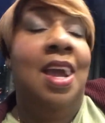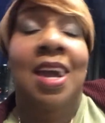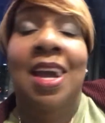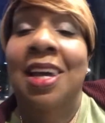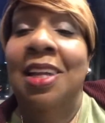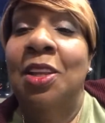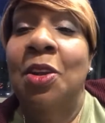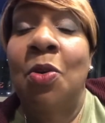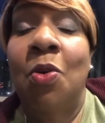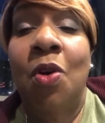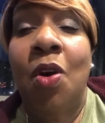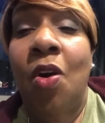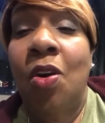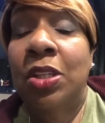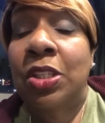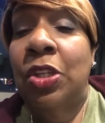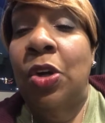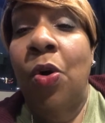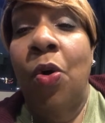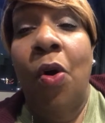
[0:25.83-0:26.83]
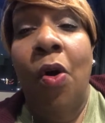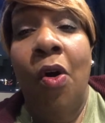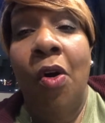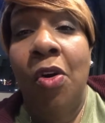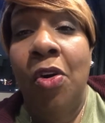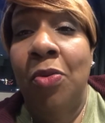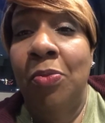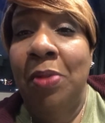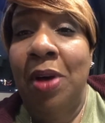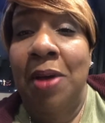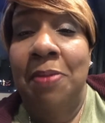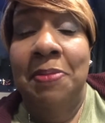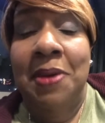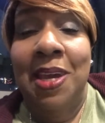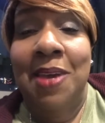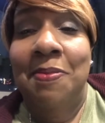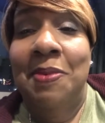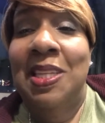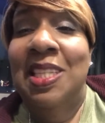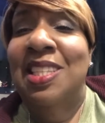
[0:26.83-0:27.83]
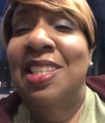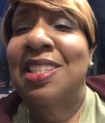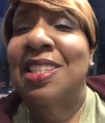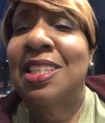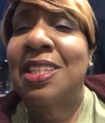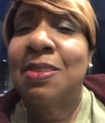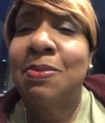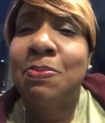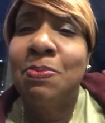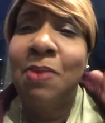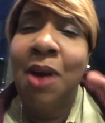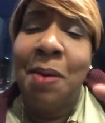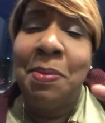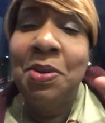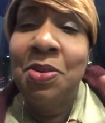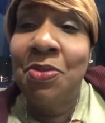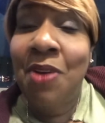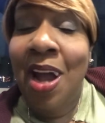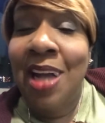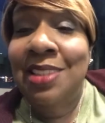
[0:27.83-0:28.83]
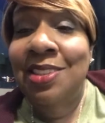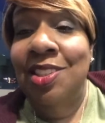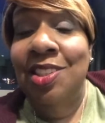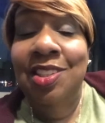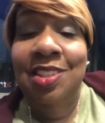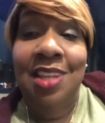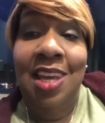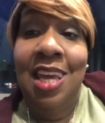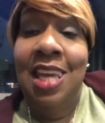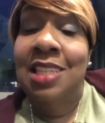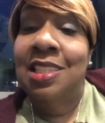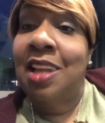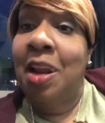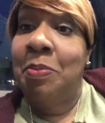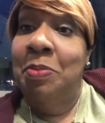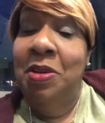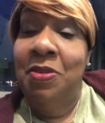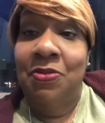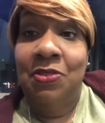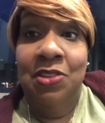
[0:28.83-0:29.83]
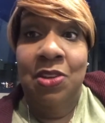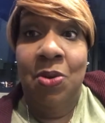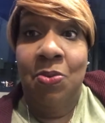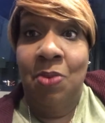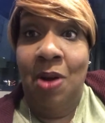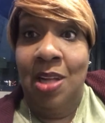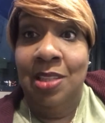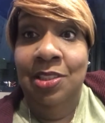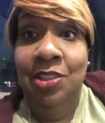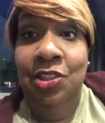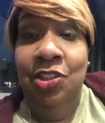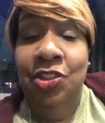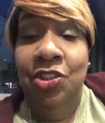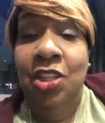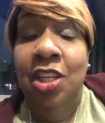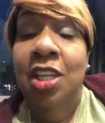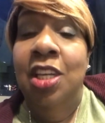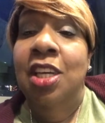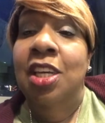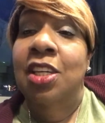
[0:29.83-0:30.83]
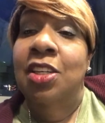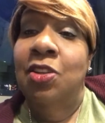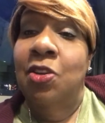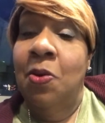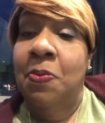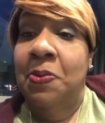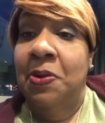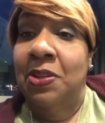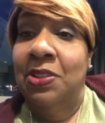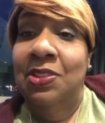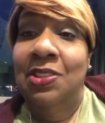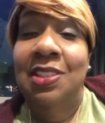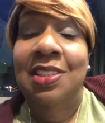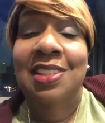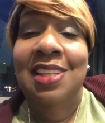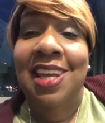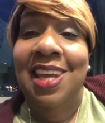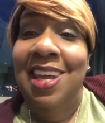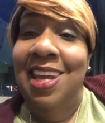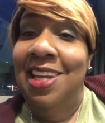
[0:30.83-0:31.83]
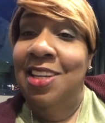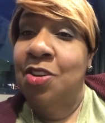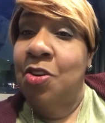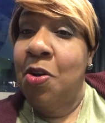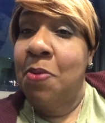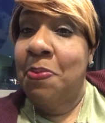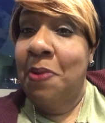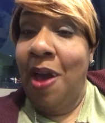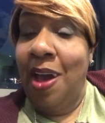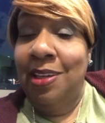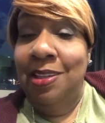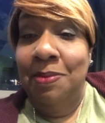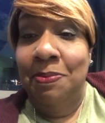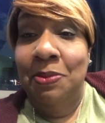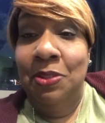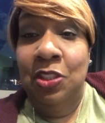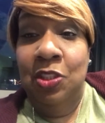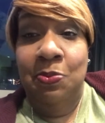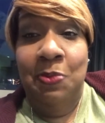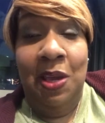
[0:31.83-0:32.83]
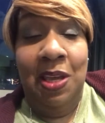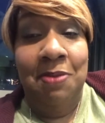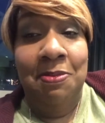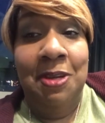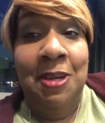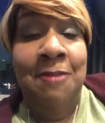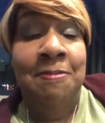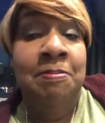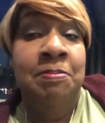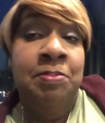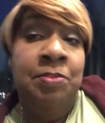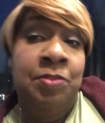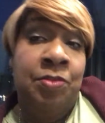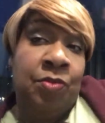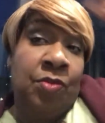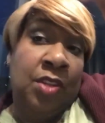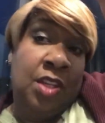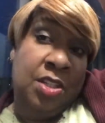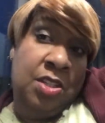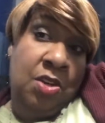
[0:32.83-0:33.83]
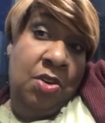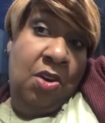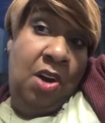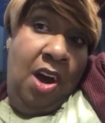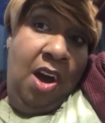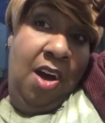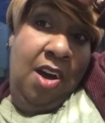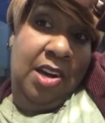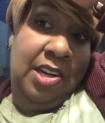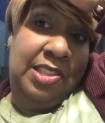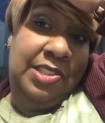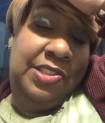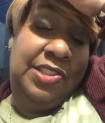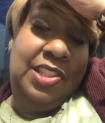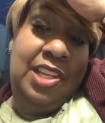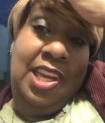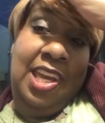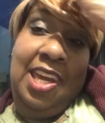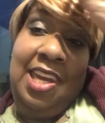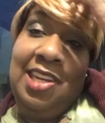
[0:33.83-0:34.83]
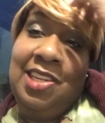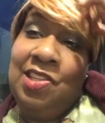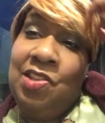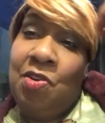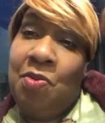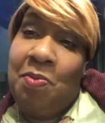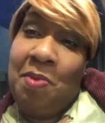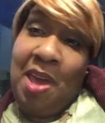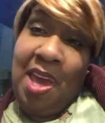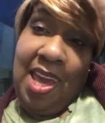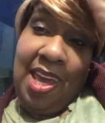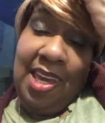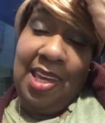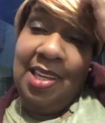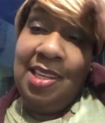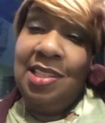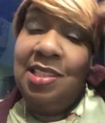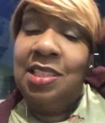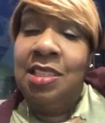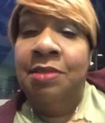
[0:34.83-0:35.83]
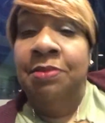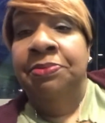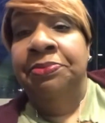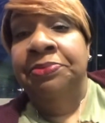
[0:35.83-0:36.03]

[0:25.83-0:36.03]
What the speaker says: Hello to all my babies. This is Mama Roxy Says, and I'm here for your wallets, your purses, and your pocketbooks, baby. Your hearts and your minds.